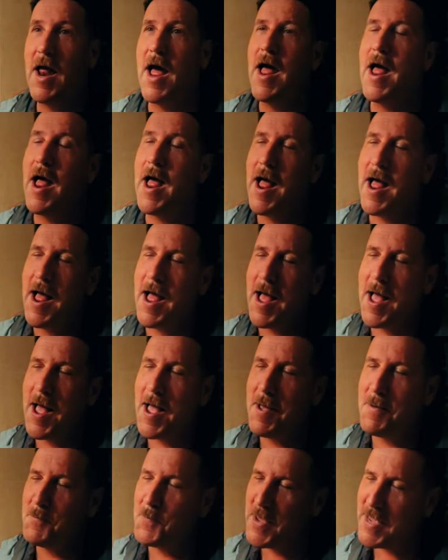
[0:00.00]
But
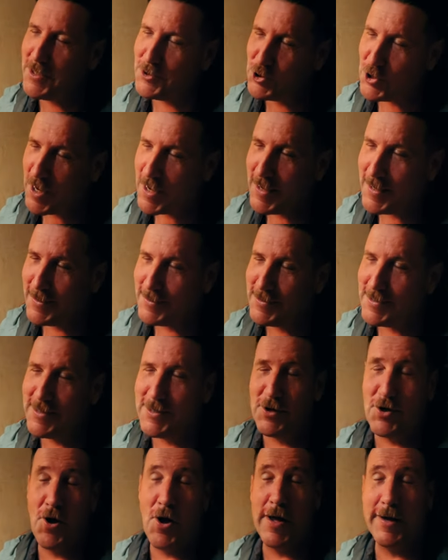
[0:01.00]
PJ
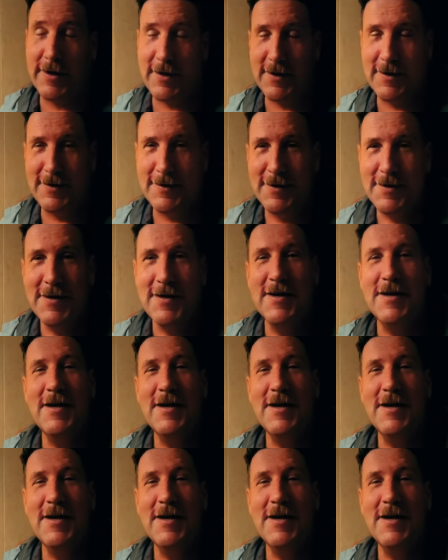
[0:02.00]
didn't like it.